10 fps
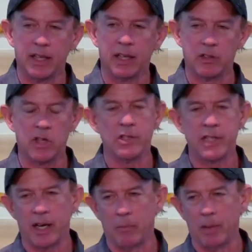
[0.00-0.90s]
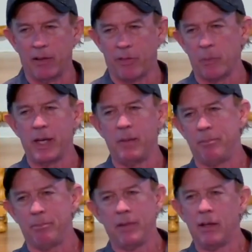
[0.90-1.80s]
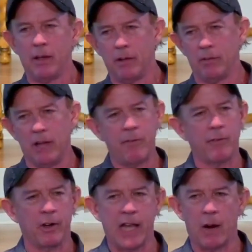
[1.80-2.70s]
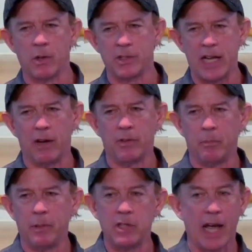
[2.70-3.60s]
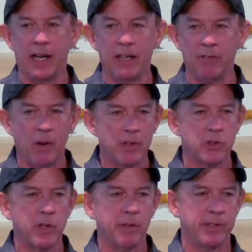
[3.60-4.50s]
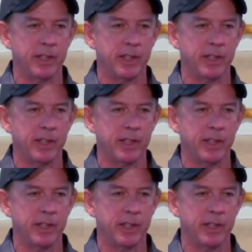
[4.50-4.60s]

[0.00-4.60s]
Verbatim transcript: It turns out I'm like three lifeguard towers down the beach. I didn't even know I was drifting.